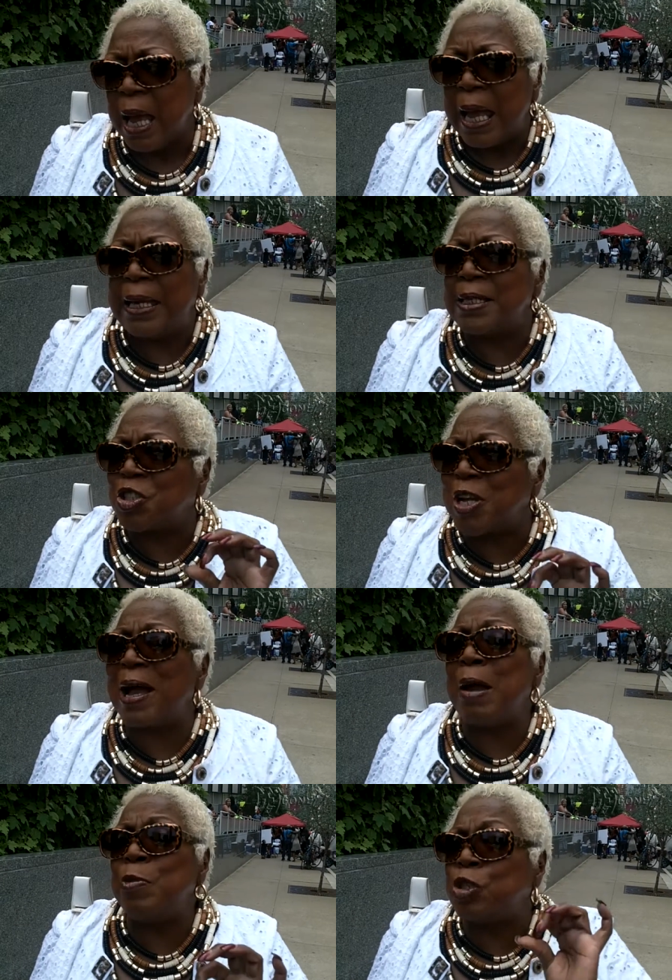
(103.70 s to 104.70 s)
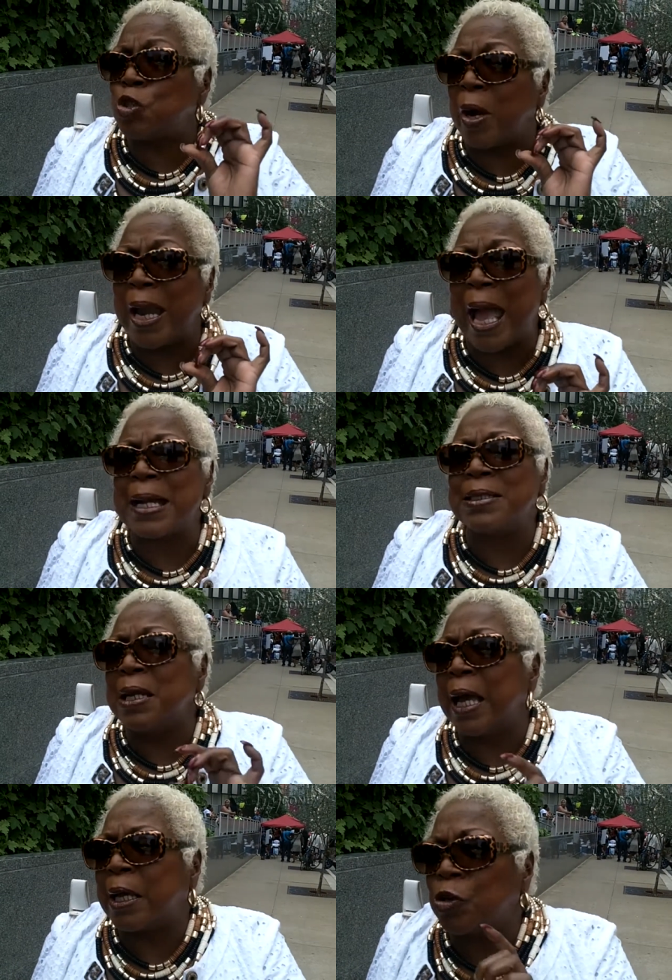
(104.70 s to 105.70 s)
And it's time we start acting
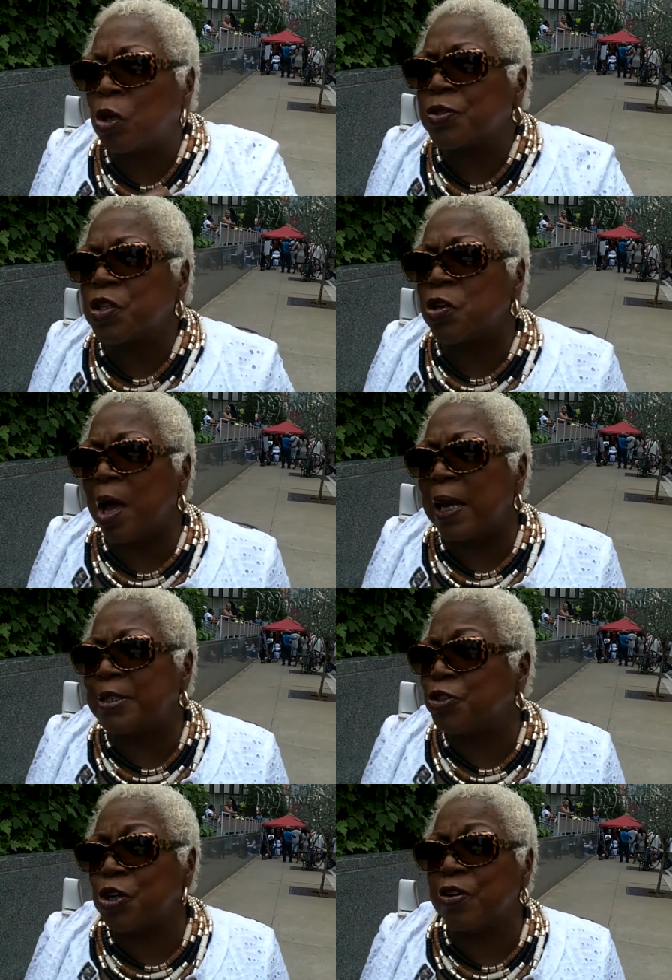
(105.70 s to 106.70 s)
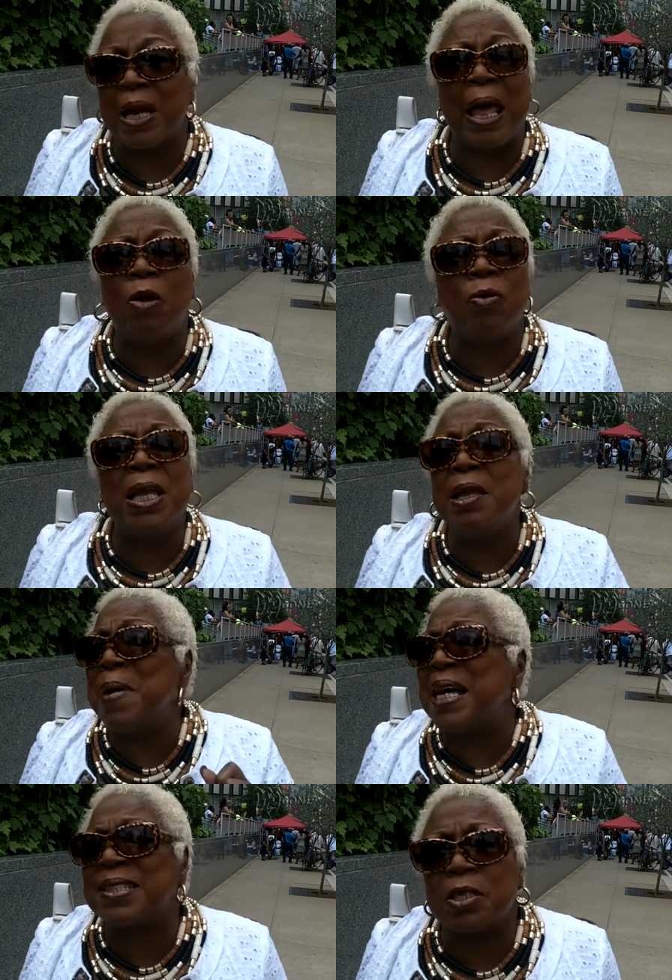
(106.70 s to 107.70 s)
like adults and not like children. I don't need
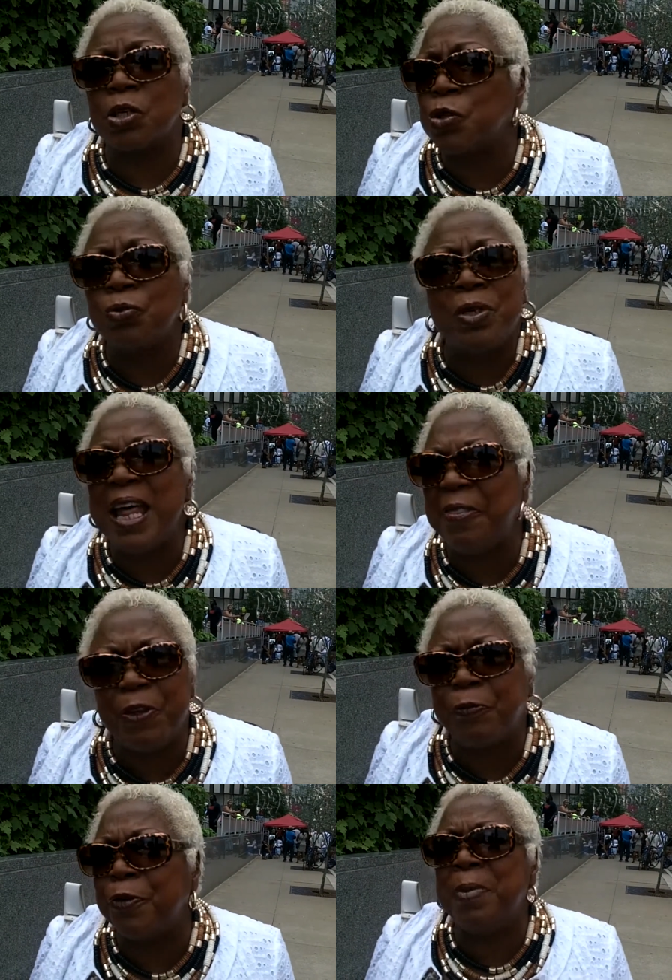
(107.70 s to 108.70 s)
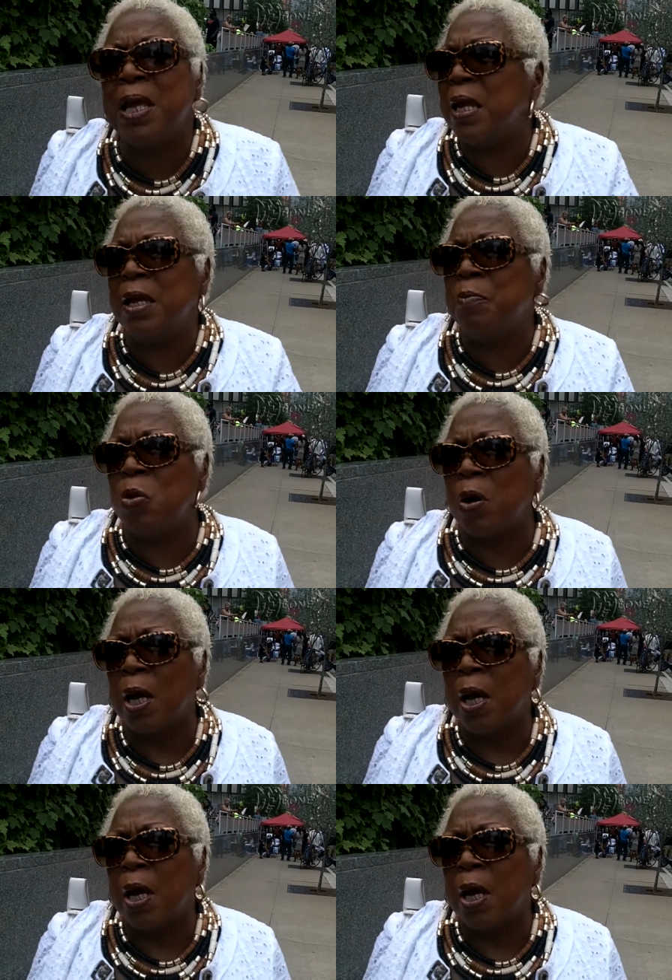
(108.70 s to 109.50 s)
Master to do nothing for me anymore.